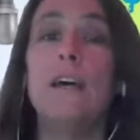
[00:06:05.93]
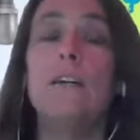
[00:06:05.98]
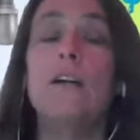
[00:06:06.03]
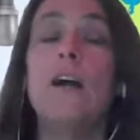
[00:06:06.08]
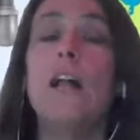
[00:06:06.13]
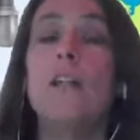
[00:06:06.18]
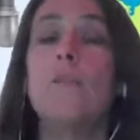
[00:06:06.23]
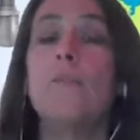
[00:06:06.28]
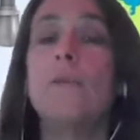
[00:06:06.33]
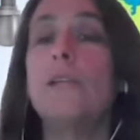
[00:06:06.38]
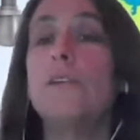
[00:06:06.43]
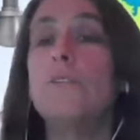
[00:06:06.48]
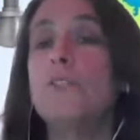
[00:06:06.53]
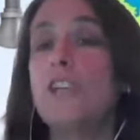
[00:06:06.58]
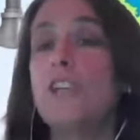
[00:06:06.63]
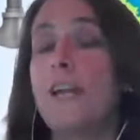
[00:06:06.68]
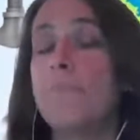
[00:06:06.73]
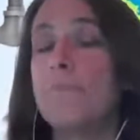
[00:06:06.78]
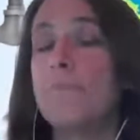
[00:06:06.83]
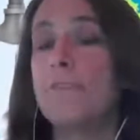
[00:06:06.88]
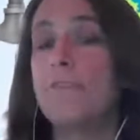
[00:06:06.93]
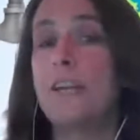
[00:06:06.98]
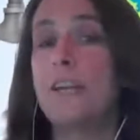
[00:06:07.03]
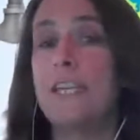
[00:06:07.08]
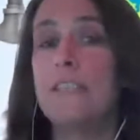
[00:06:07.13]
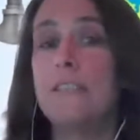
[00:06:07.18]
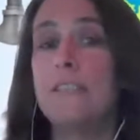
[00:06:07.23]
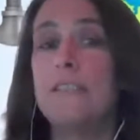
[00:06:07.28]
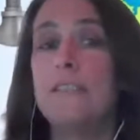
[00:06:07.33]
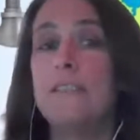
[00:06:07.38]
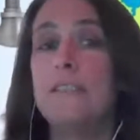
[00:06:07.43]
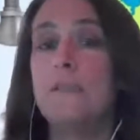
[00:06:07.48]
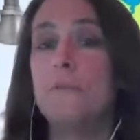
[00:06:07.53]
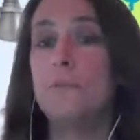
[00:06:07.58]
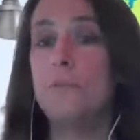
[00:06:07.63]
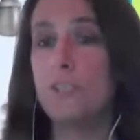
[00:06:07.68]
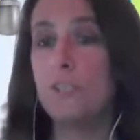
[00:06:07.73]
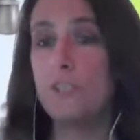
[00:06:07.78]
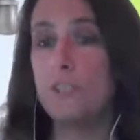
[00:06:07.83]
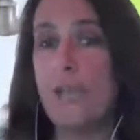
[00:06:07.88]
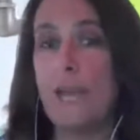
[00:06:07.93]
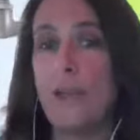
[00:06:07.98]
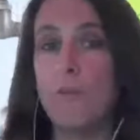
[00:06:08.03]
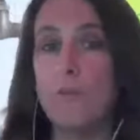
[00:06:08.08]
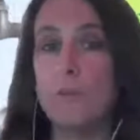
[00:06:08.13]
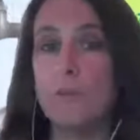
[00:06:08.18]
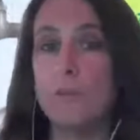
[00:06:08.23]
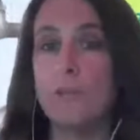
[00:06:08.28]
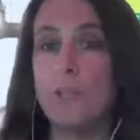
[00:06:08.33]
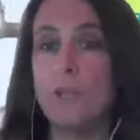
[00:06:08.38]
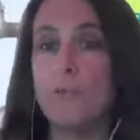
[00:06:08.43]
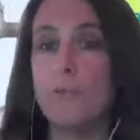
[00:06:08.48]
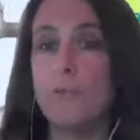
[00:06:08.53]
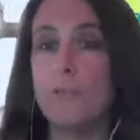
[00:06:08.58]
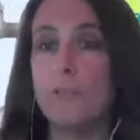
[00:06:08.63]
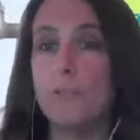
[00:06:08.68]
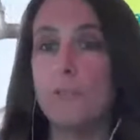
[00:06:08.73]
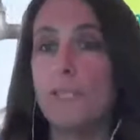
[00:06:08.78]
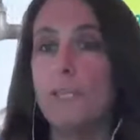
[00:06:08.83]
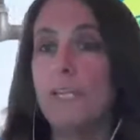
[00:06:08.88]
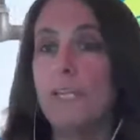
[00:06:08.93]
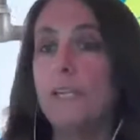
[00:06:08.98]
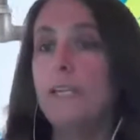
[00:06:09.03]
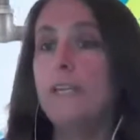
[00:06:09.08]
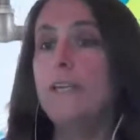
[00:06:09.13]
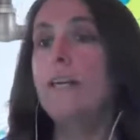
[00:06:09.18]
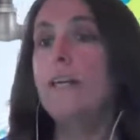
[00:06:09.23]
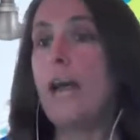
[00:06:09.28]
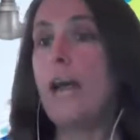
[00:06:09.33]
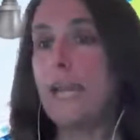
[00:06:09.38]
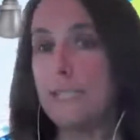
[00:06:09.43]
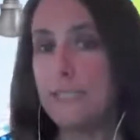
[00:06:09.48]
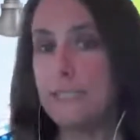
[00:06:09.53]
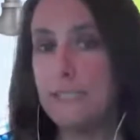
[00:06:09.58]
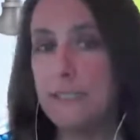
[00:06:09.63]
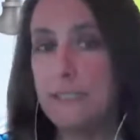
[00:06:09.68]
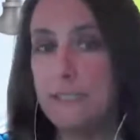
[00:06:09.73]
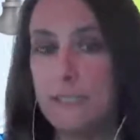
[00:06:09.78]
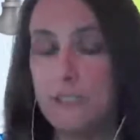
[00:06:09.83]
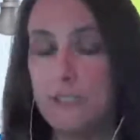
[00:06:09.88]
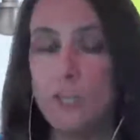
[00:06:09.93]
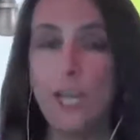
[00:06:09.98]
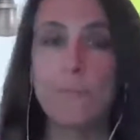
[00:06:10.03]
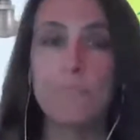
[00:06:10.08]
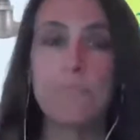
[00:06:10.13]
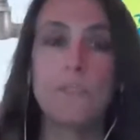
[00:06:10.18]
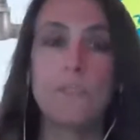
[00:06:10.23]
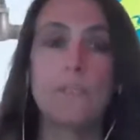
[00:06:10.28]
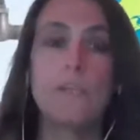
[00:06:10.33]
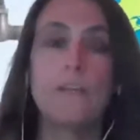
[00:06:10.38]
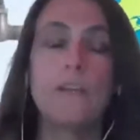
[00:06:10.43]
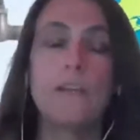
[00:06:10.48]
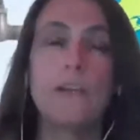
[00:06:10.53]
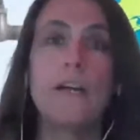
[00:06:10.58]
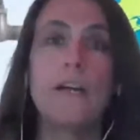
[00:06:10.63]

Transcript: Colorado chapter of ICC, which is our local ICC chapter.